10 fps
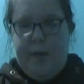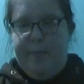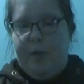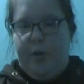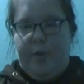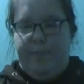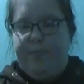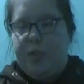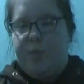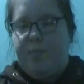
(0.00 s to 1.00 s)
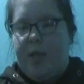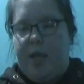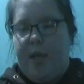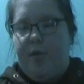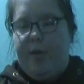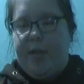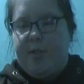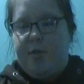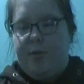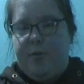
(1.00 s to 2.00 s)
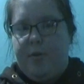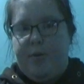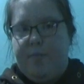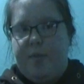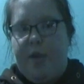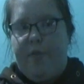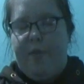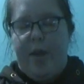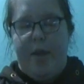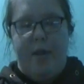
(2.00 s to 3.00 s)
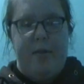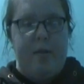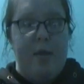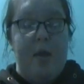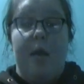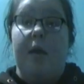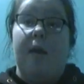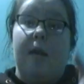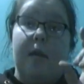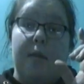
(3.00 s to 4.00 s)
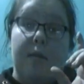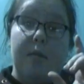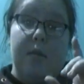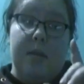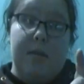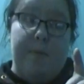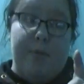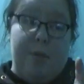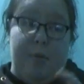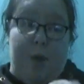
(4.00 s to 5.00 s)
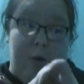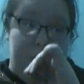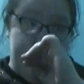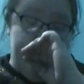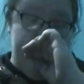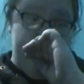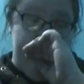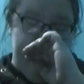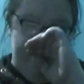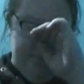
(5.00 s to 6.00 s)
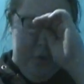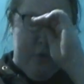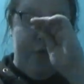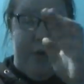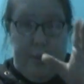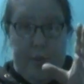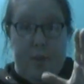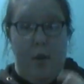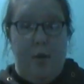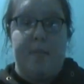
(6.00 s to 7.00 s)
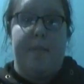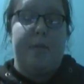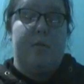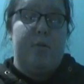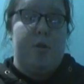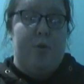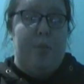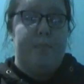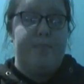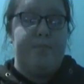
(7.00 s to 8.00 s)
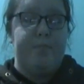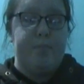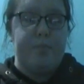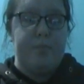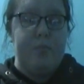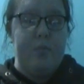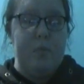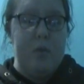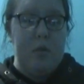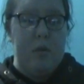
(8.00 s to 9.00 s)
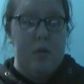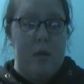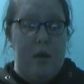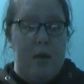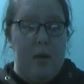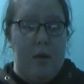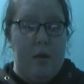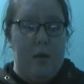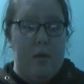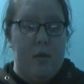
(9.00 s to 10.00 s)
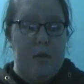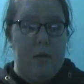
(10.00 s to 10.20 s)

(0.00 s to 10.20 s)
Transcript: People are speaking out against her, they're terrified. This episode, though, Fallen Stars, episode 2, or